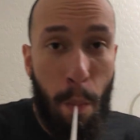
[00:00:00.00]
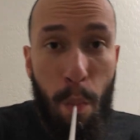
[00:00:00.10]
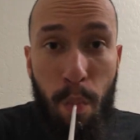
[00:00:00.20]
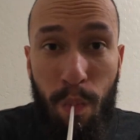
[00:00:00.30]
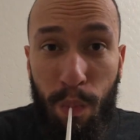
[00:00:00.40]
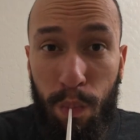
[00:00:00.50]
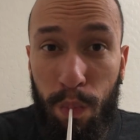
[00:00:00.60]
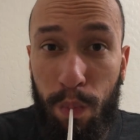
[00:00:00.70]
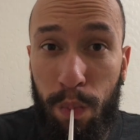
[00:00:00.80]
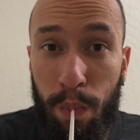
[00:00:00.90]

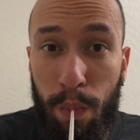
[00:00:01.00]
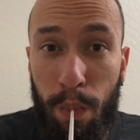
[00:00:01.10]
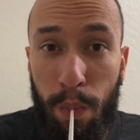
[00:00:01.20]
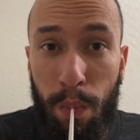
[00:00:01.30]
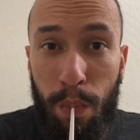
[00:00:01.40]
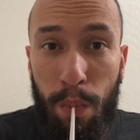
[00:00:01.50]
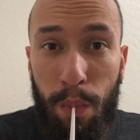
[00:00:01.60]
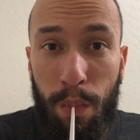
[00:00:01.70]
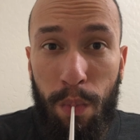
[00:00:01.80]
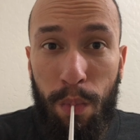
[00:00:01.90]

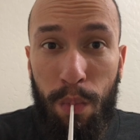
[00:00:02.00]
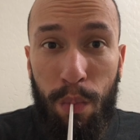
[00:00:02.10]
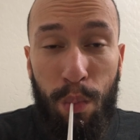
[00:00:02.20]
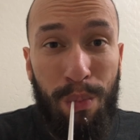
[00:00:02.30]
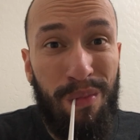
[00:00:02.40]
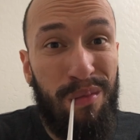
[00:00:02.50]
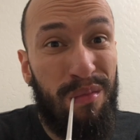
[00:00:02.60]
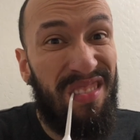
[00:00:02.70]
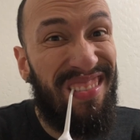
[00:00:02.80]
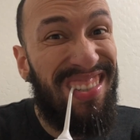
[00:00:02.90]

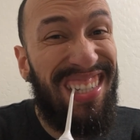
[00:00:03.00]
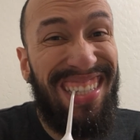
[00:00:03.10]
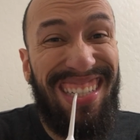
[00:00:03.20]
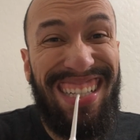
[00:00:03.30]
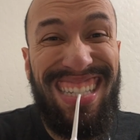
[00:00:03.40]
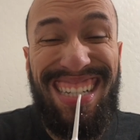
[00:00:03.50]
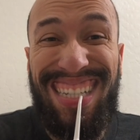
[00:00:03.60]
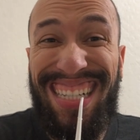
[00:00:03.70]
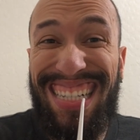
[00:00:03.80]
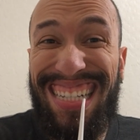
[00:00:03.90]

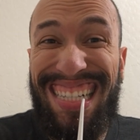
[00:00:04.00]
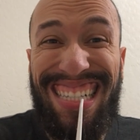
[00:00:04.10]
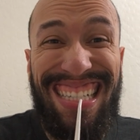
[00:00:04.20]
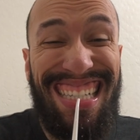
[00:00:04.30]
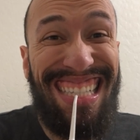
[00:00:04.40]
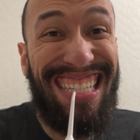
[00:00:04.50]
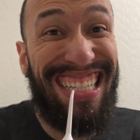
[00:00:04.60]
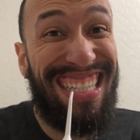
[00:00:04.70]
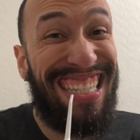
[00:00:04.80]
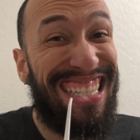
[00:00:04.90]

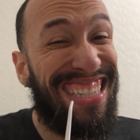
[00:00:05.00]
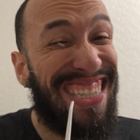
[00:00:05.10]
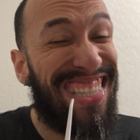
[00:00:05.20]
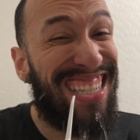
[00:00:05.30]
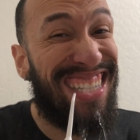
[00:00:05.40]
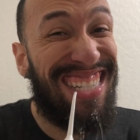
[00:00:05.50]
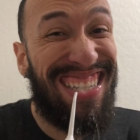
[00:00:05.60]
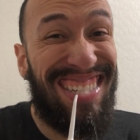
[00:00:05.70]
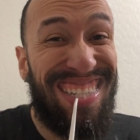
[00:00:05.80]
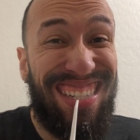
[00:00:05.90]

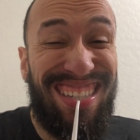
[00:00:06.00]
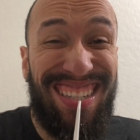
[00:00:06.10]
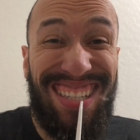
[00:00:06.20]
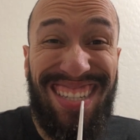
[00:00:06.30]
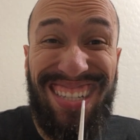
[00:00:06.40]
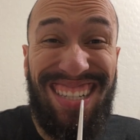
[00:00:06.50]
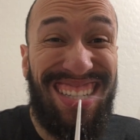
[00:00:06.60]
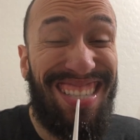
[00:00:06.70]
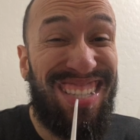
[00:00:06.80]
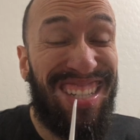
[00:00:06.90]

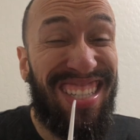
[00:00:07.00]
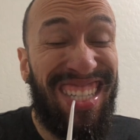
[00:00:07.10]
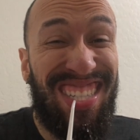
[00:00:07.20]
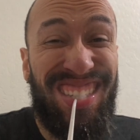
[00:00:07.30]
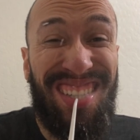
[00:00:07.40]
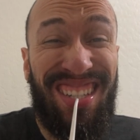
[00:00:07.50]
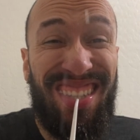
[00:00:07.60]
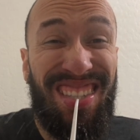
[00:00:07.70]
(silence)